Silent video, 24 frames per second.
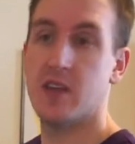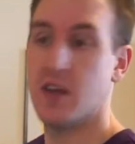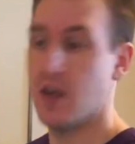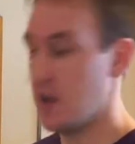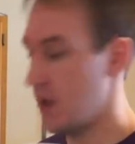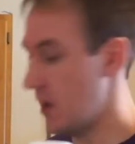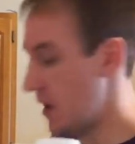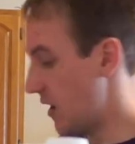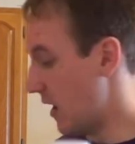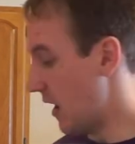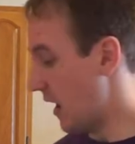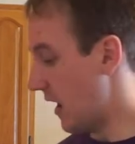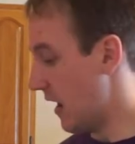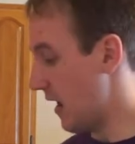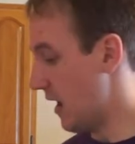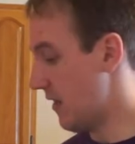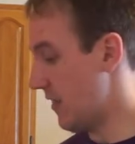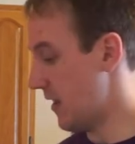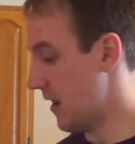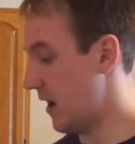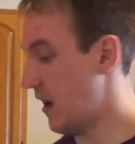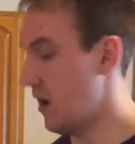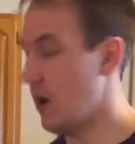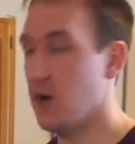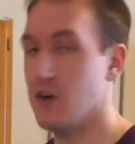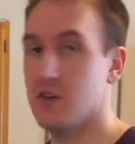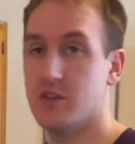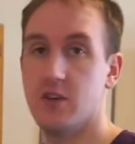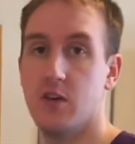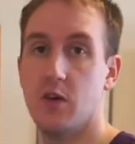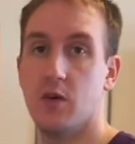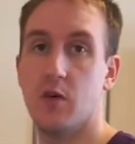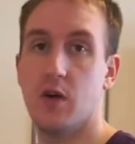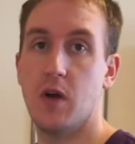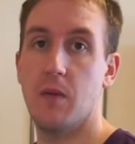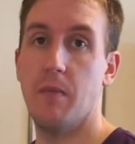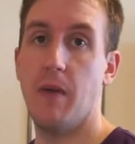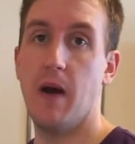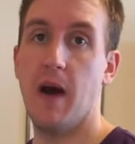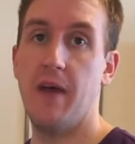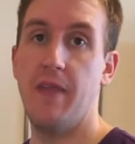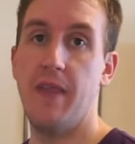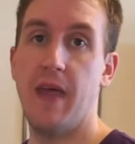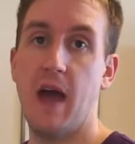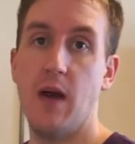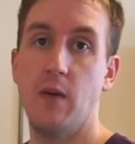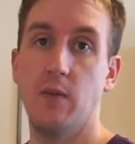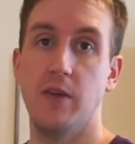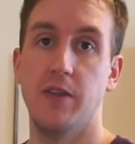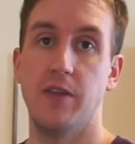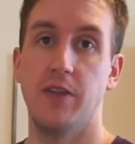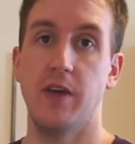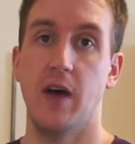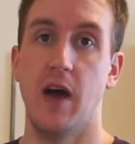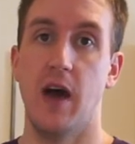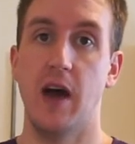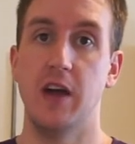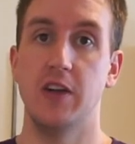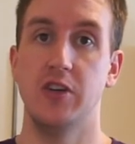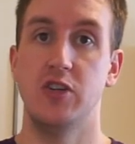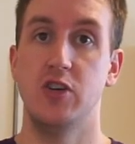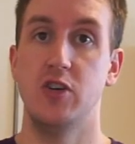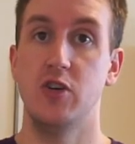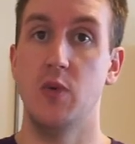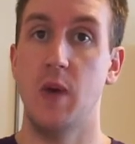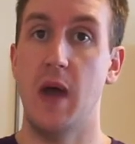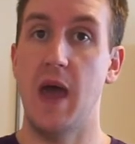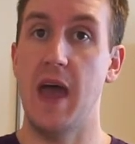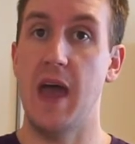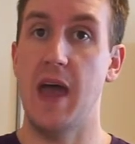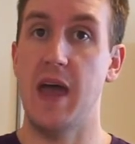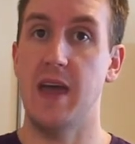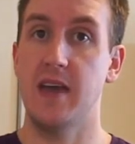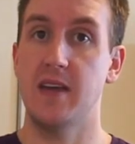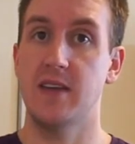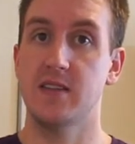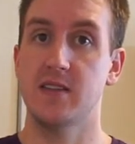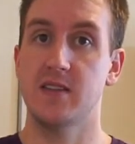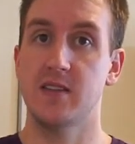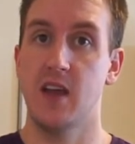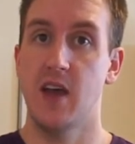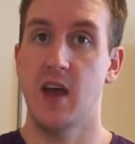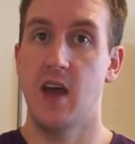And then I also combine that with two eggs.